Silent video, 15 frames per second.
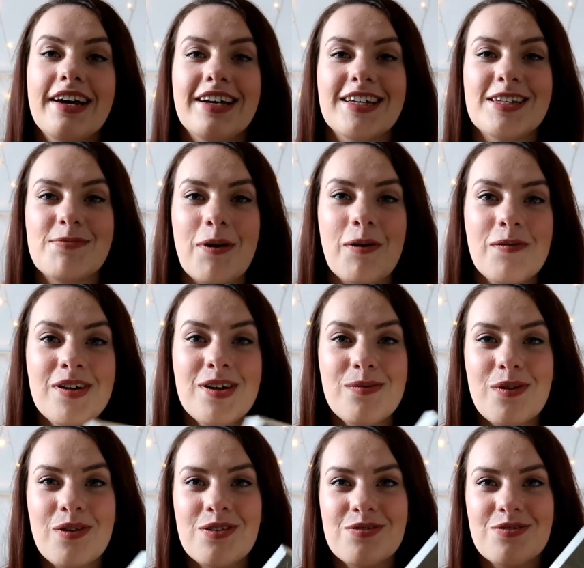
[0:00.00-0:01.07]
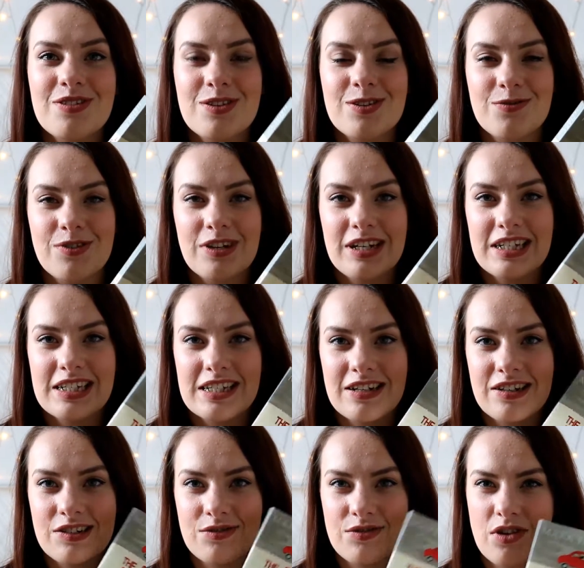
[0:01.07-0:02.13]
It's probably one of the first
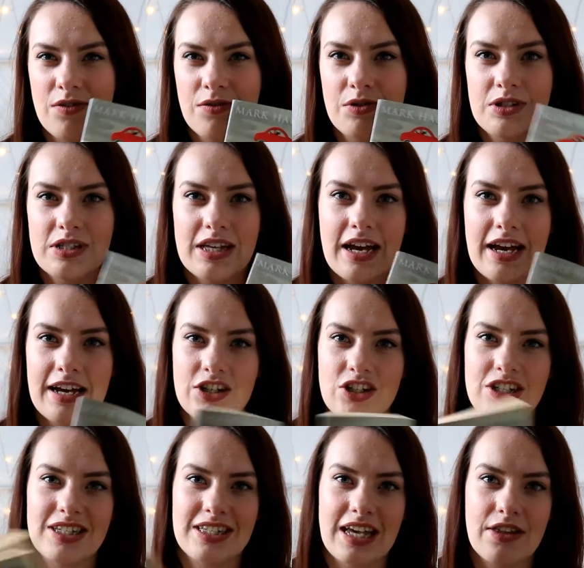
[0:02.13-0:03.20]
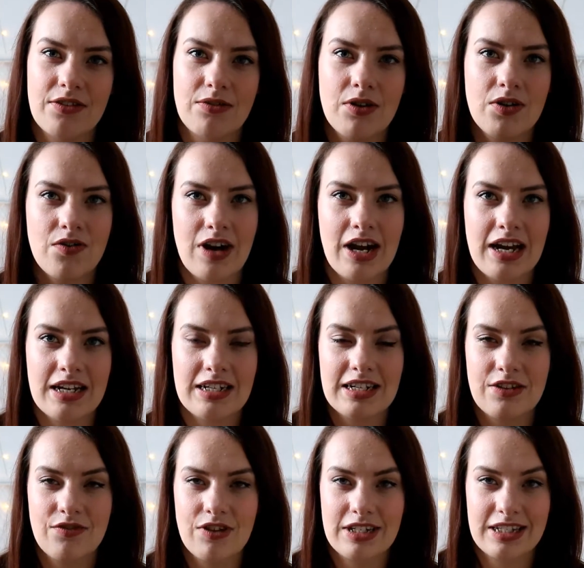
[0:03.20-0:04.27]
kind of novels that I actually sat through and read
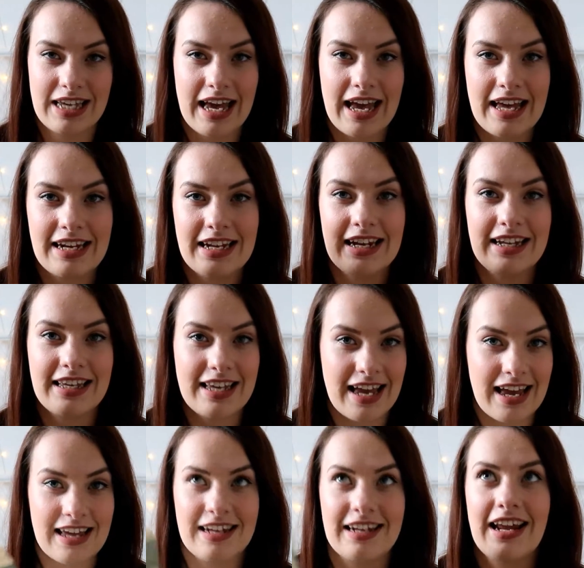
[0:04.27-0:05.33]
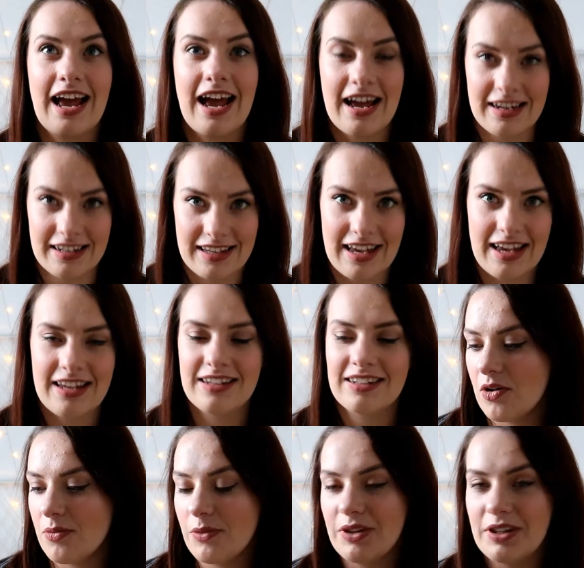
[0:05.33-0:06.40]
and read again and again and again.
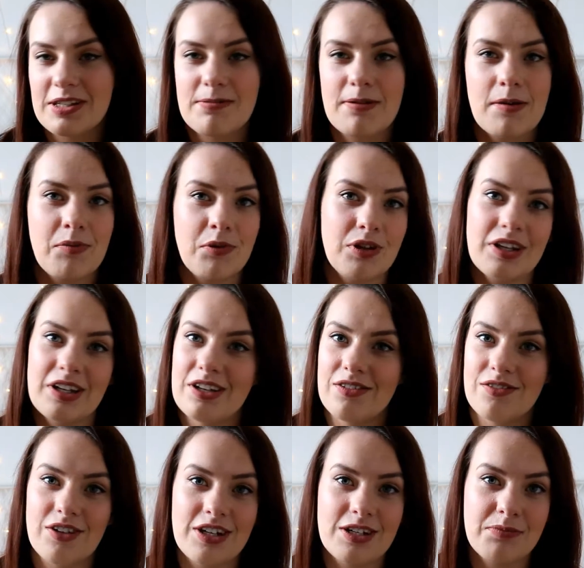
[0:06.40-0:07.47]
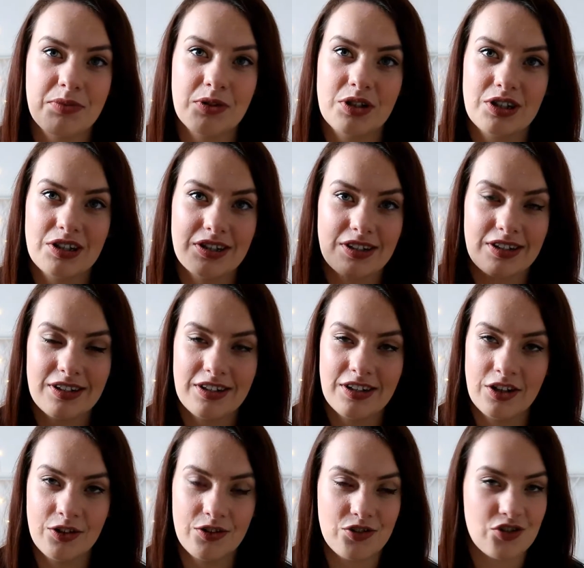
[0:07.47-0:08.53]
I'm one of those people that can read a book a
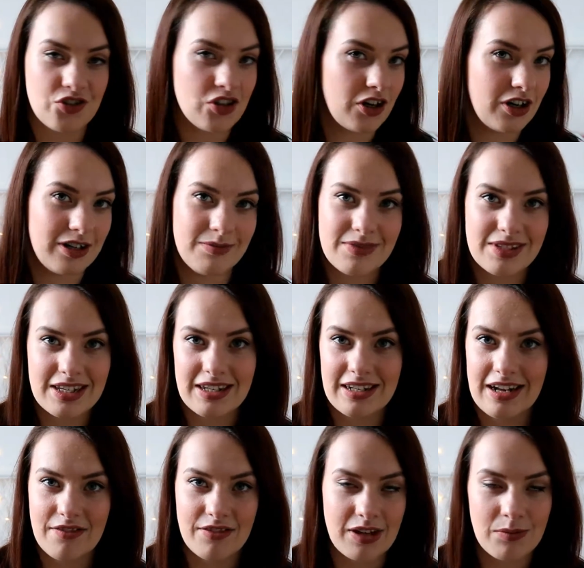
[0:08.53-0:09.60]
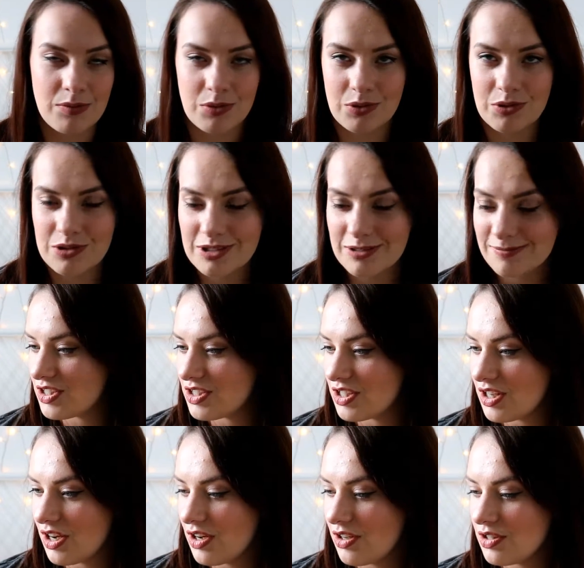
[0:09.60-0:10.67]
hundred times and never get bored.
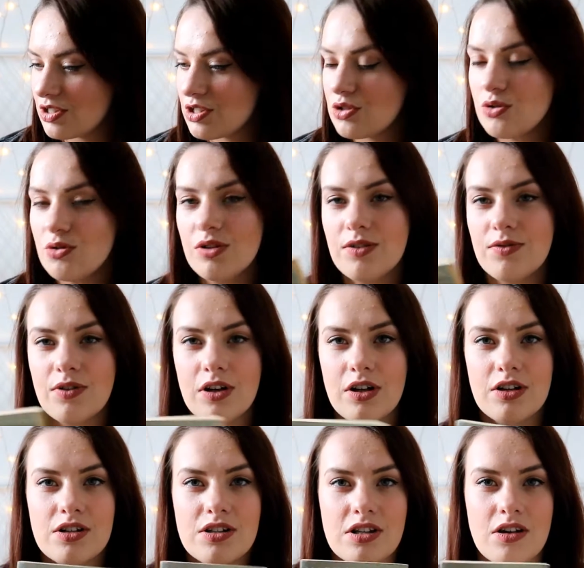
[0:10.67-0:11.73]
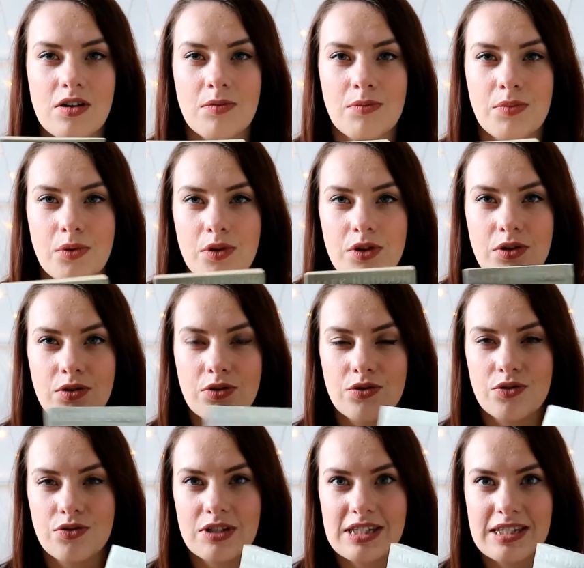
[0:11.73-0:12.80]
So the story follows a young boy called
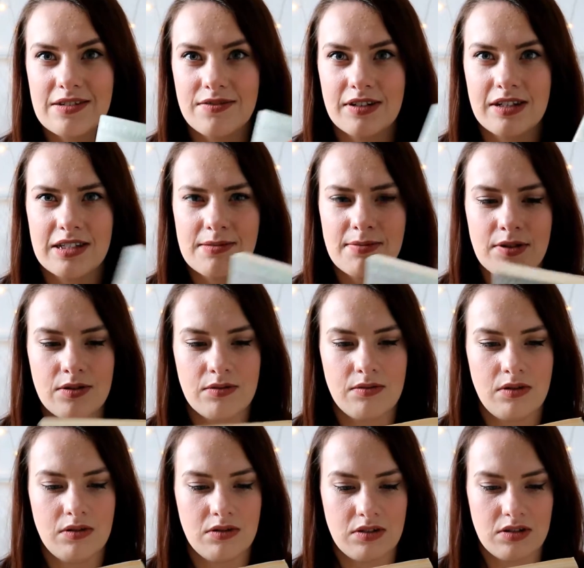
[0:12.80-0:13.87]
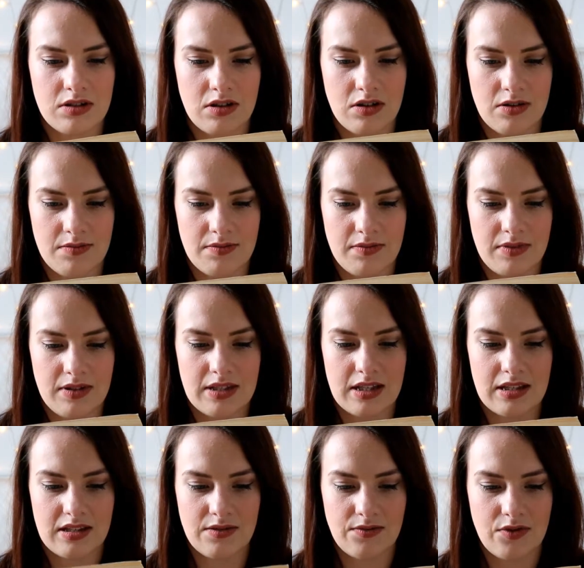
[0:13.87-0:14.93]
Christopher. It's been a long time
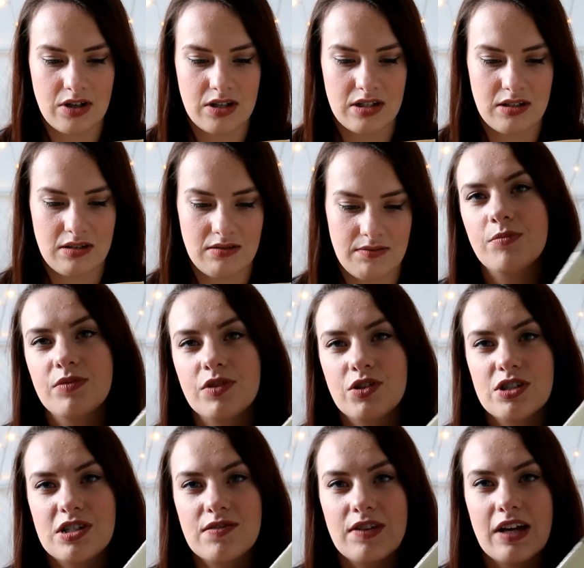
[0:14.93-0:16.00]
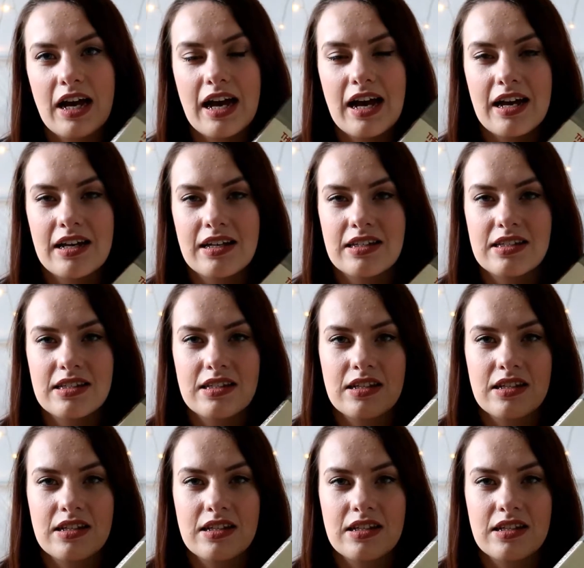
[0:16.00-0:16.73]
since I've read it. And Christopher has